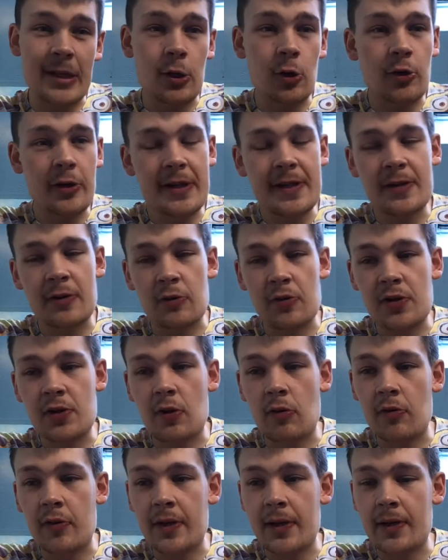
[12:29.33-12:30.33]
He's
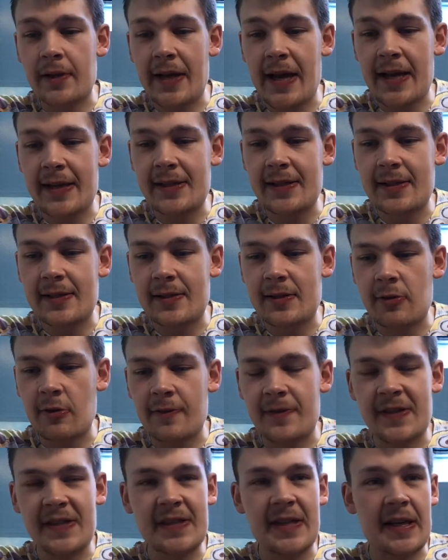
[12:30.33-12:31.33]
not scored in the
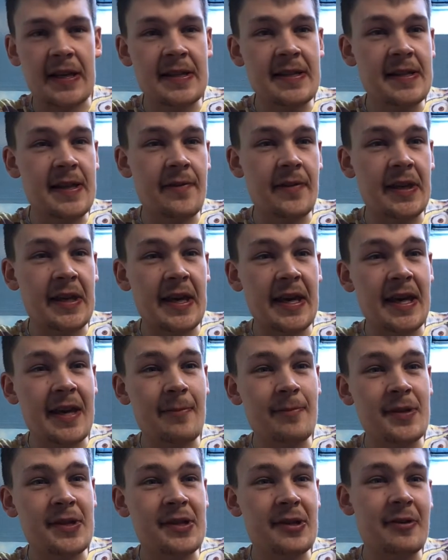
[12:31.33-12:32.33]
last sort of 6-7
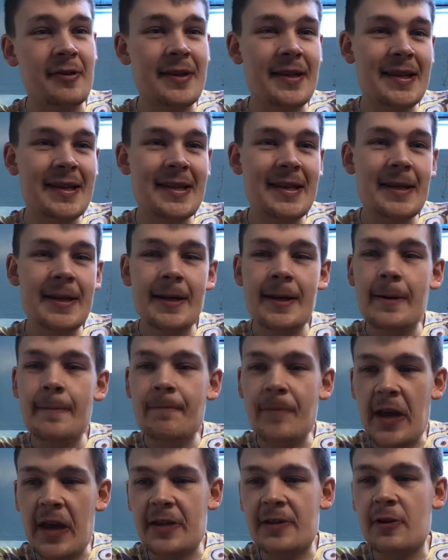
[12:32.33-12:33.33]
games, so
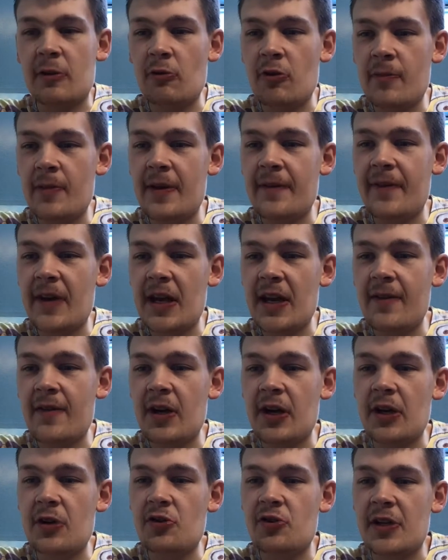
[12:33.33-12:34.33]
it's going to be
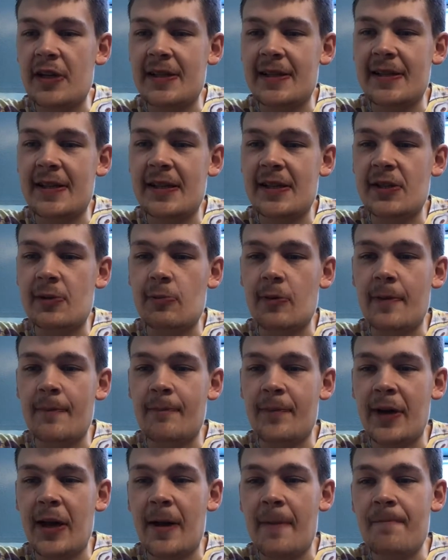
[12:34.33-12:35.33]
very, very interesting, this
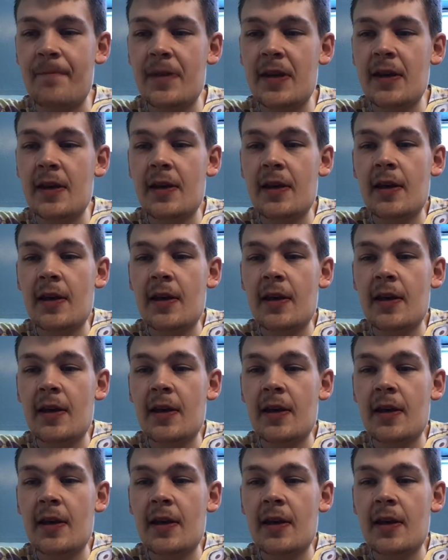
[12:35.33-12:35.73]
one. But